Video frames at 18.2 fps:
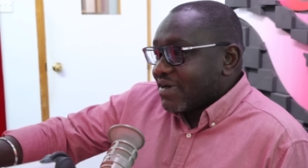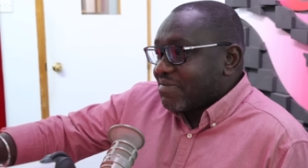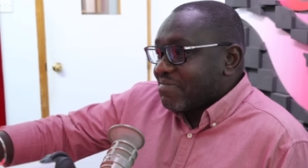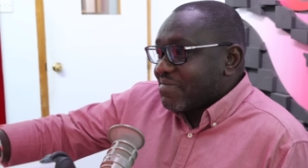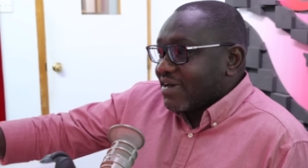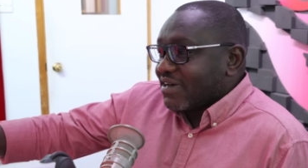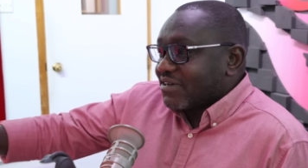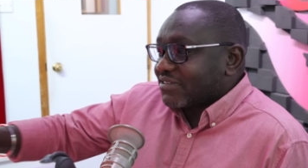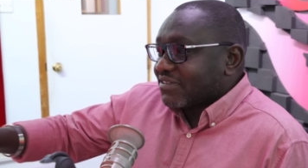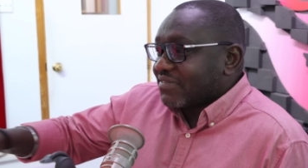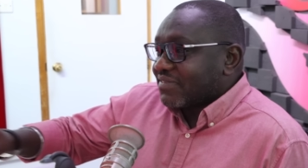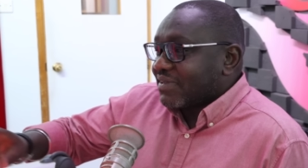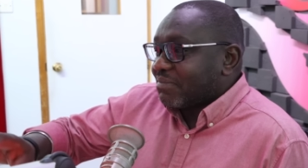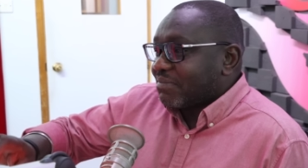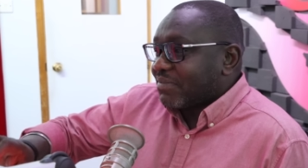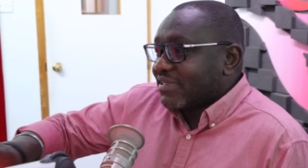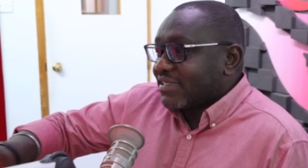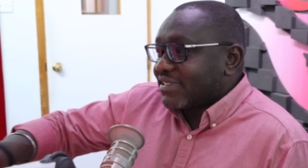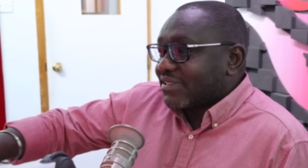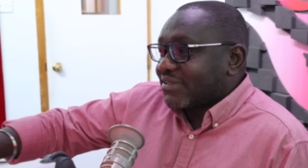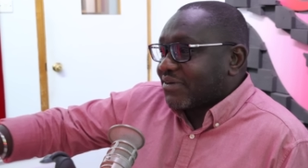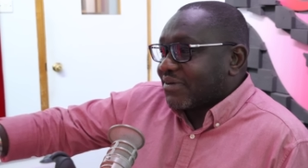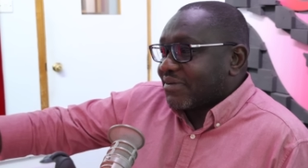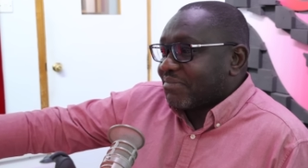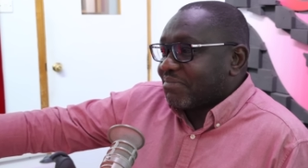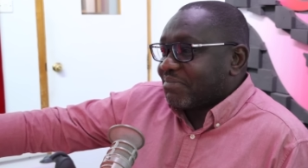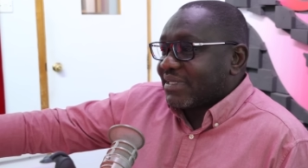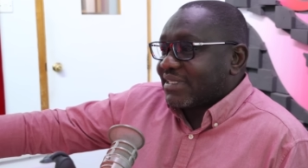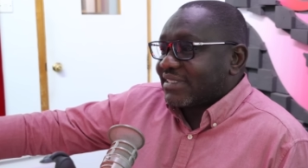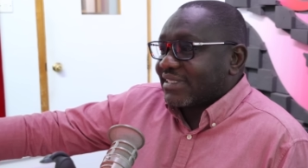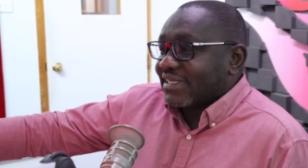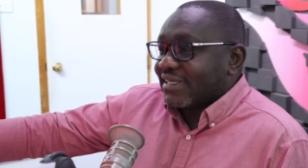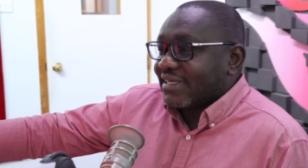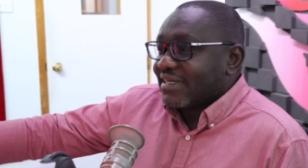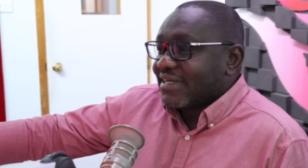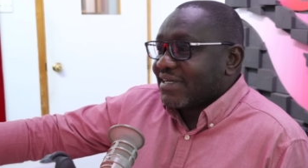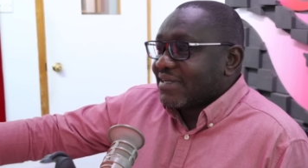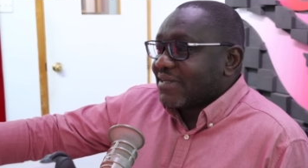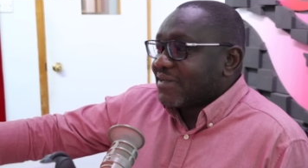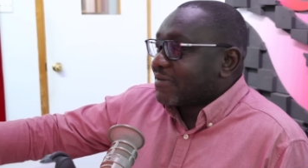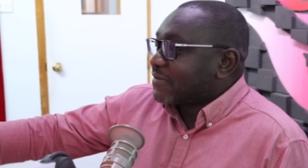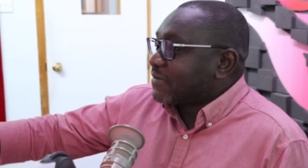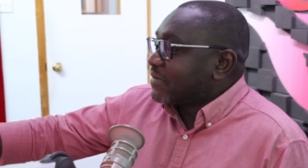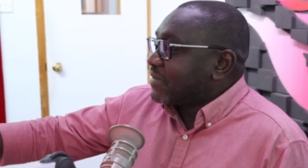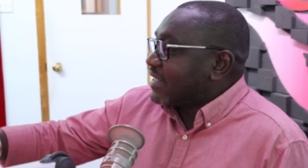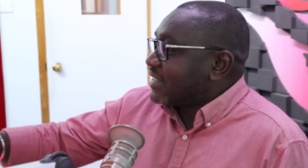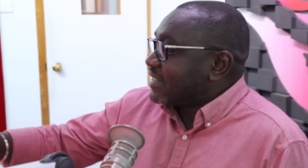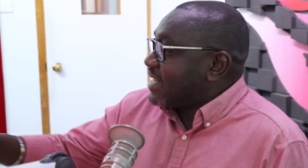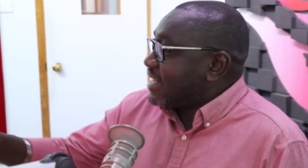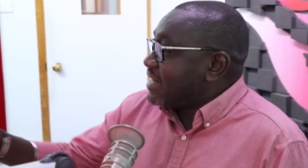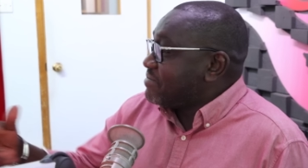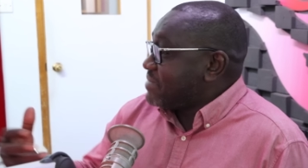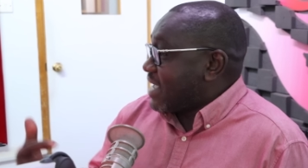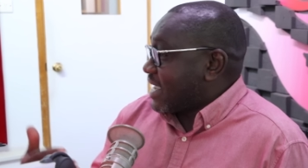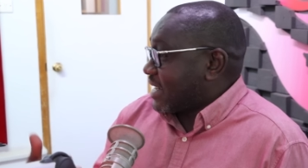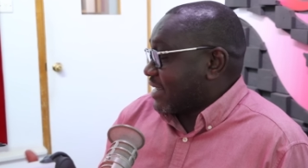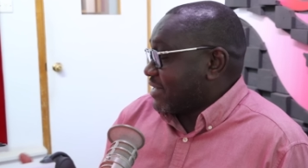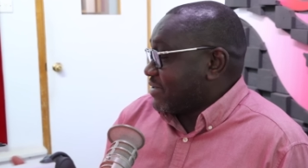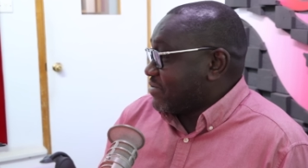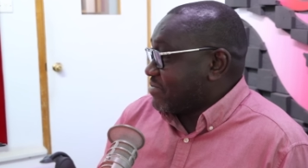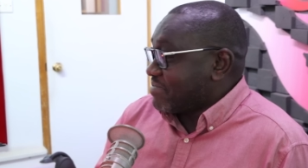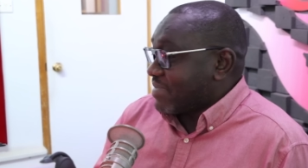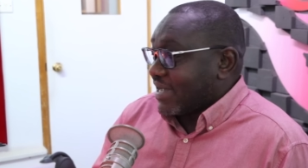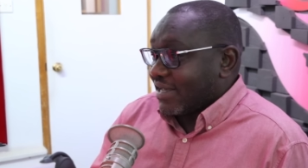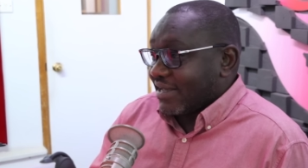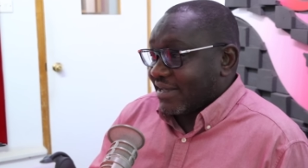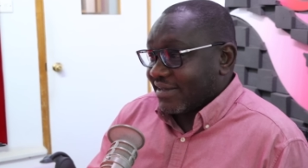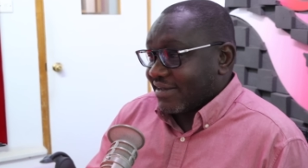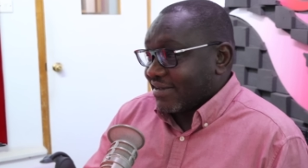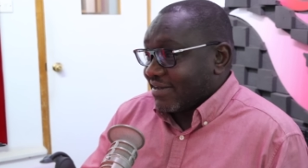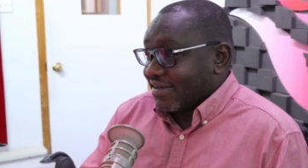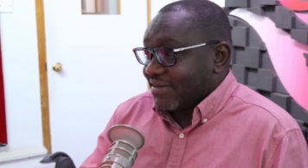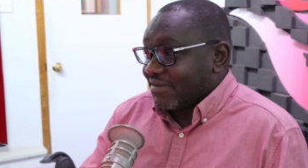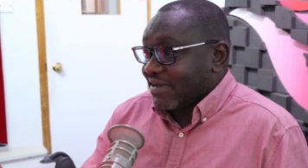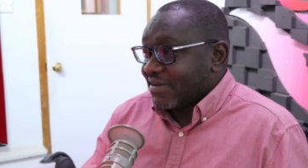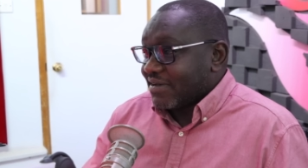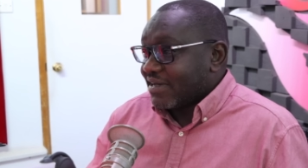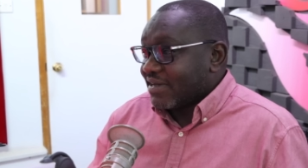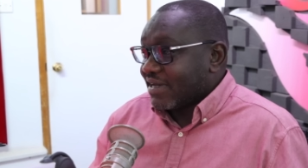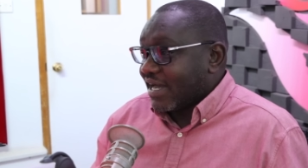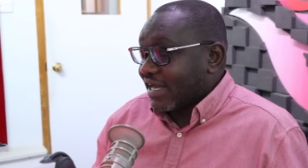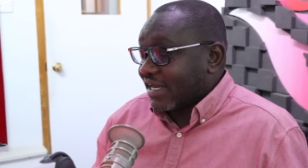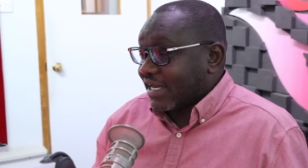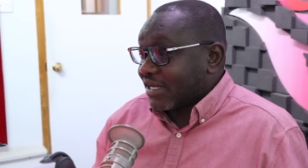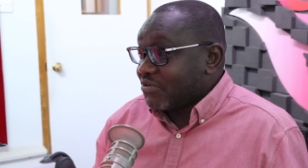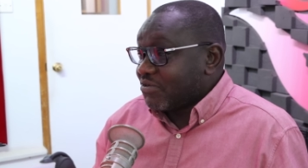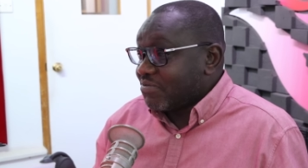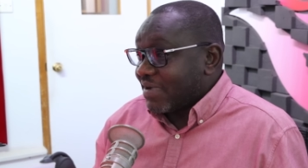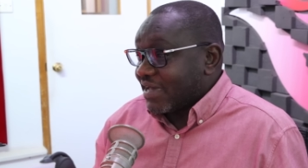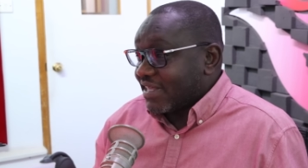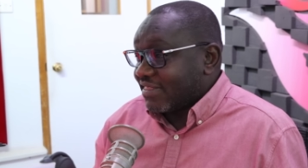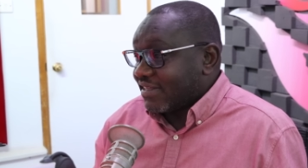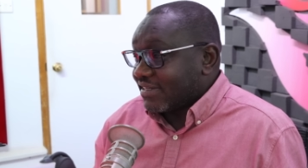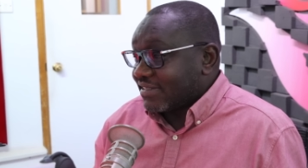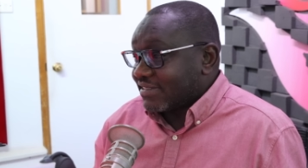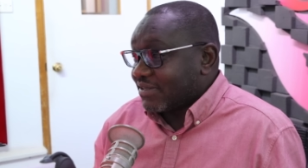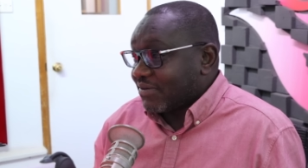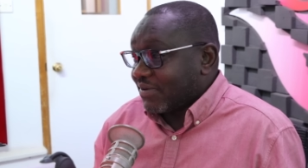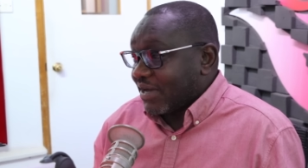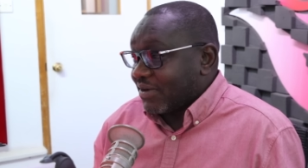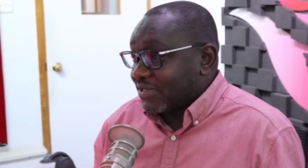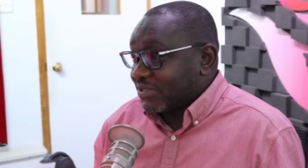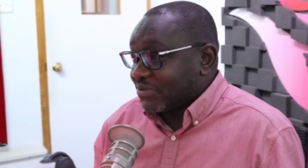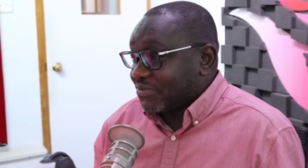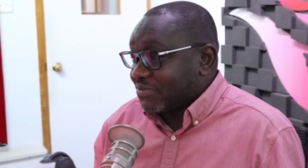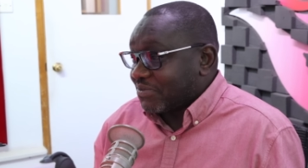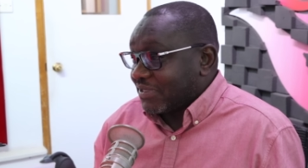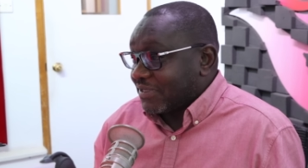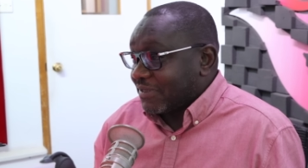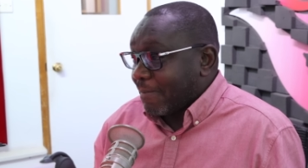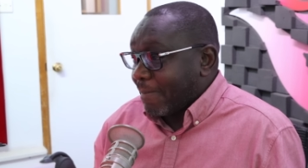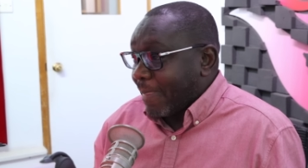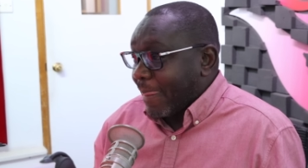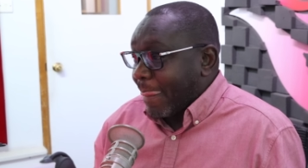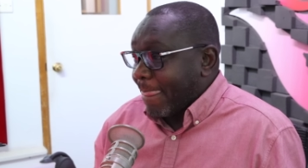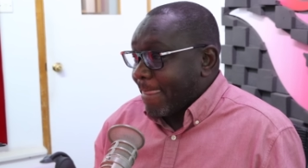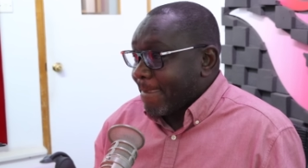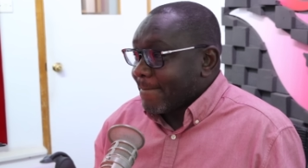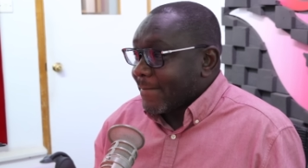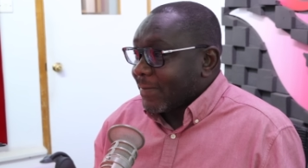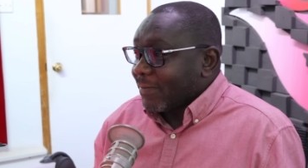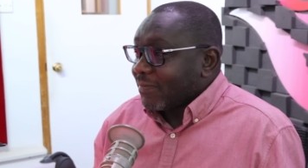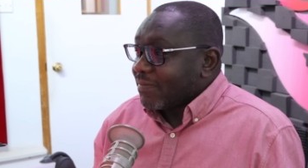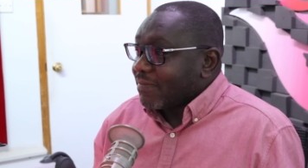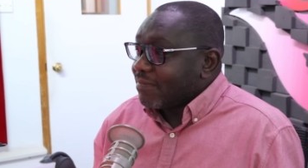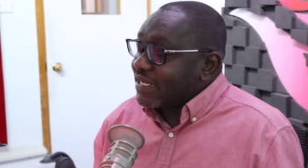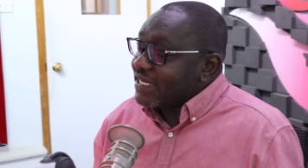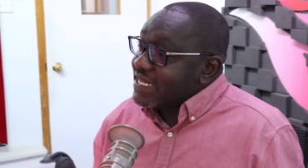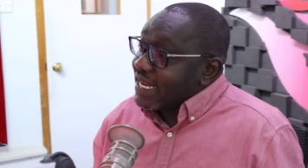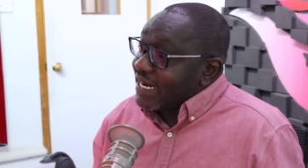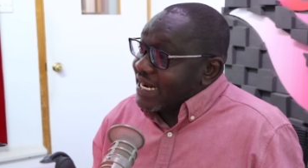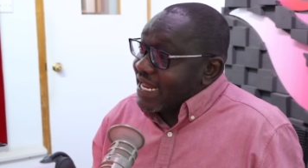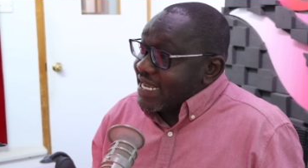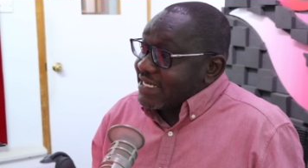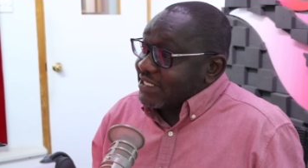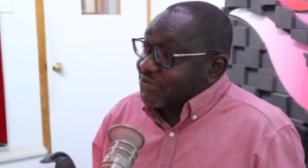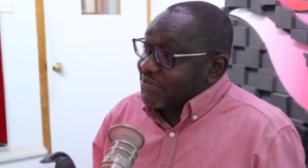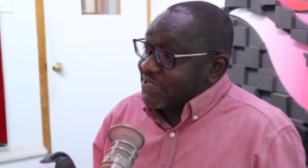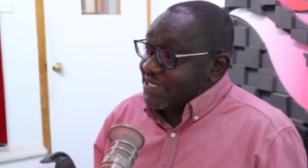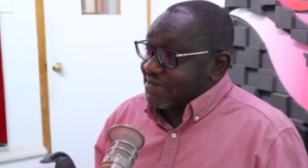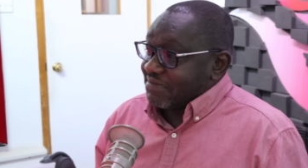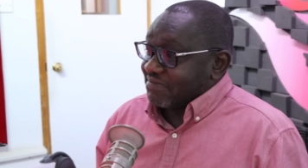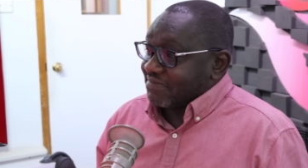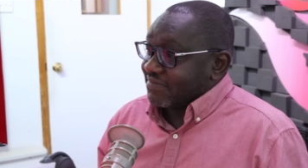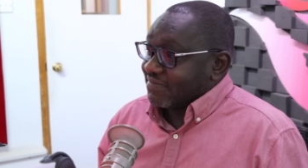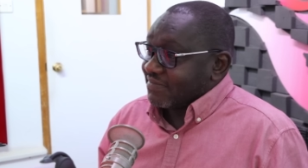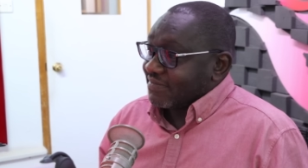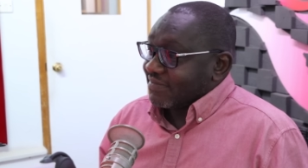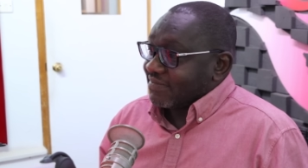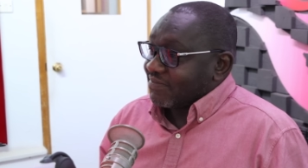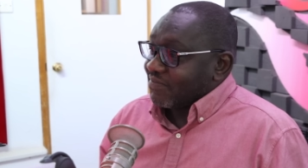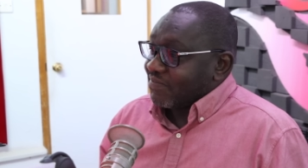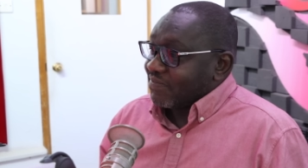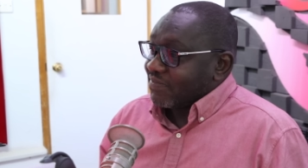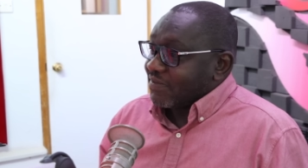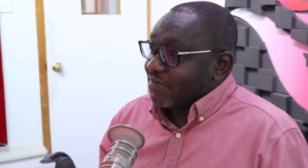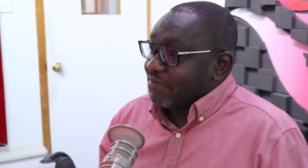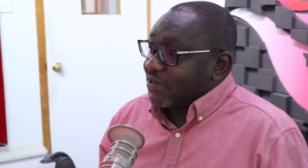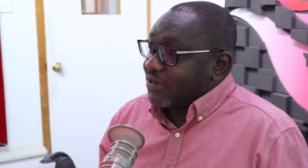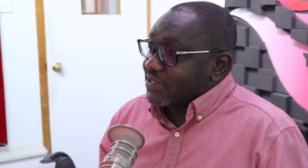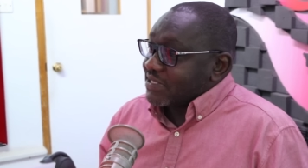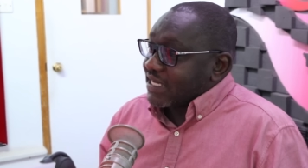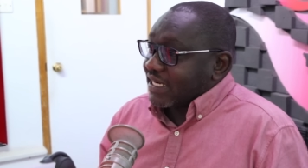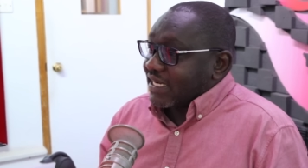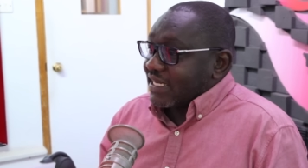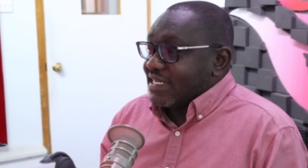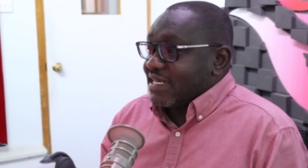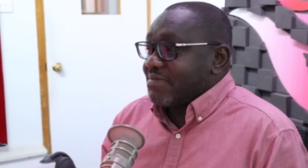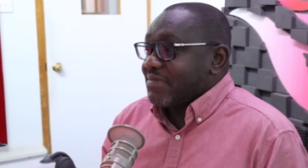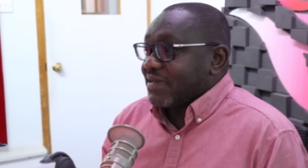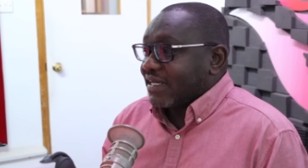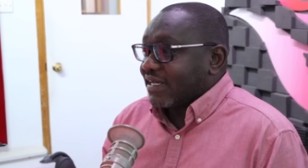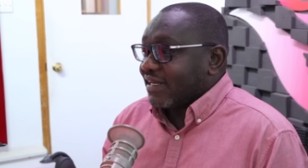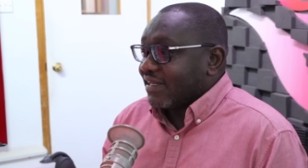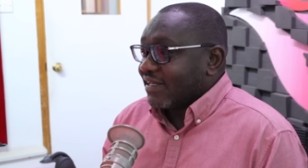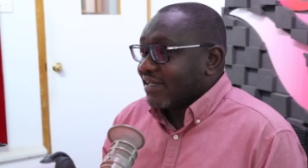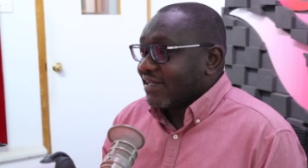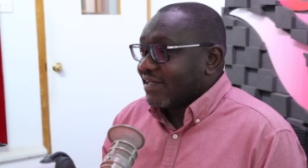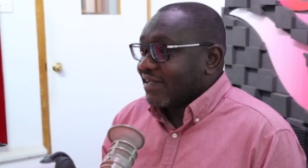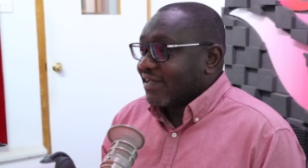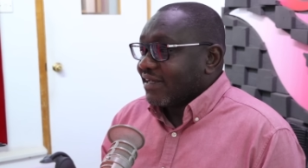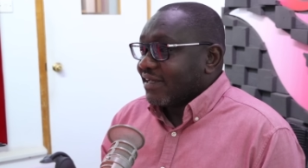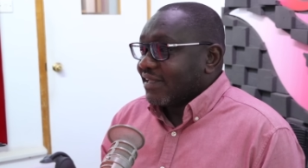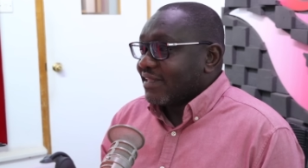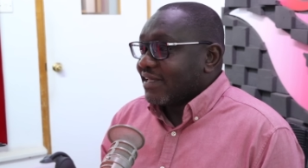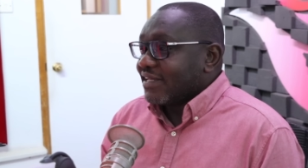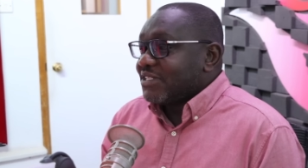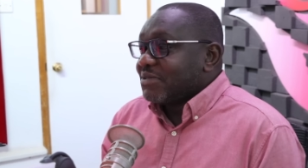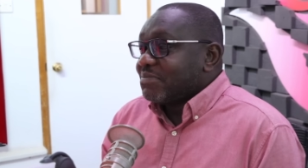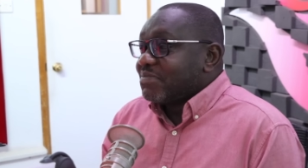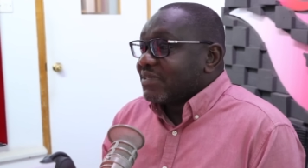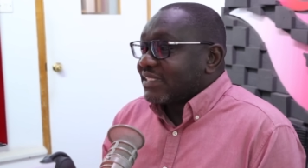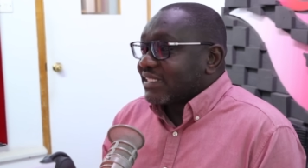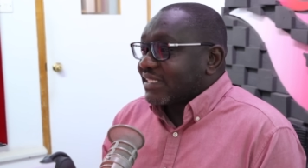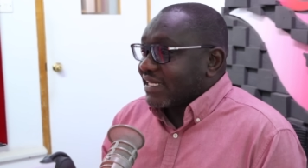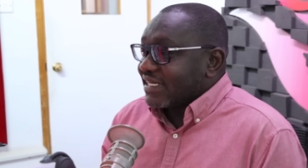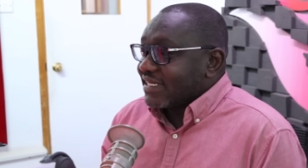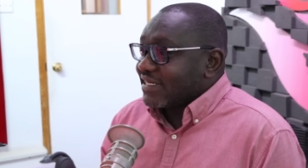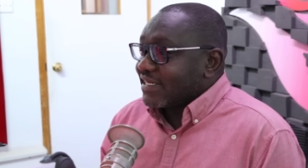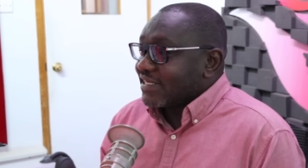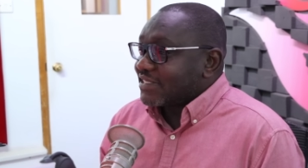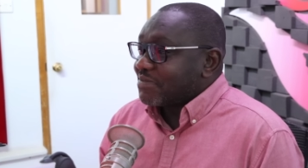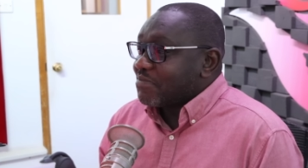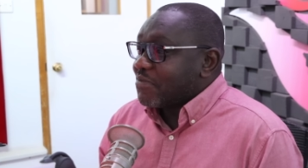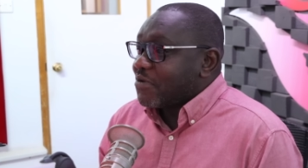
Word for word: Bab out of the political picture so that then me, I can do my, I can do my things the way I want to do it. Yeah. But they are lying to him because academically, the Djibouti candidate is